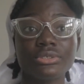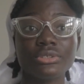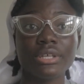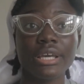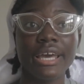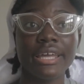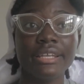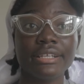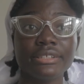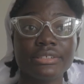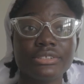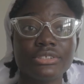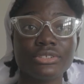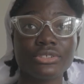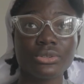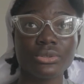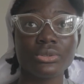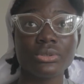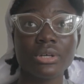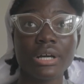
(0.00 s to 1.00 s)
and
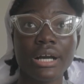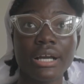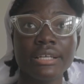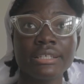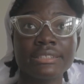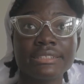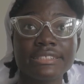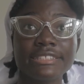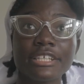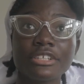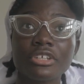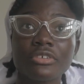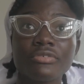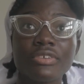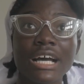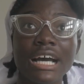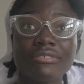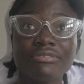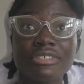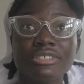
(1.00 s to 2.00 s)
so instead of
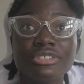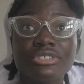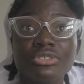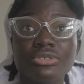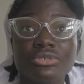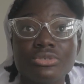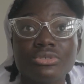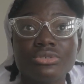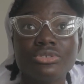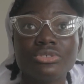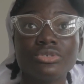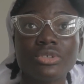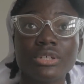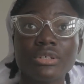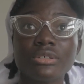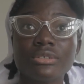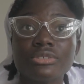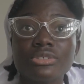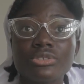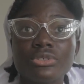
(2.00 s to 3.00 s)
having to
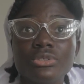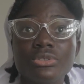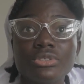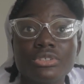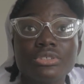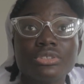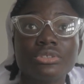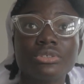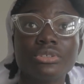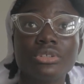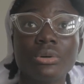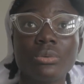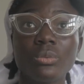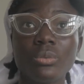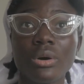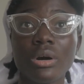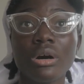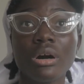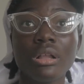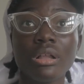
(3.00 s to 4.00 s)
drill screws into the
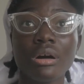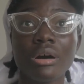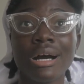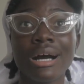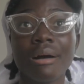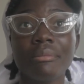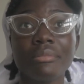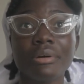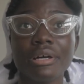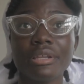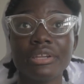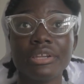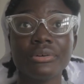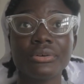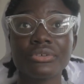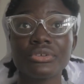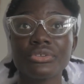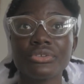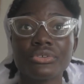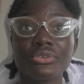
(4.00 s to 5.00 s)
wall or hammer
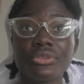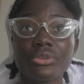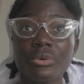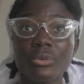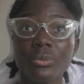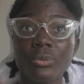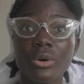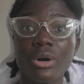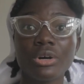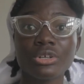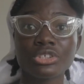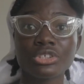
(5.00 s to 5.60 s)
nails into the wall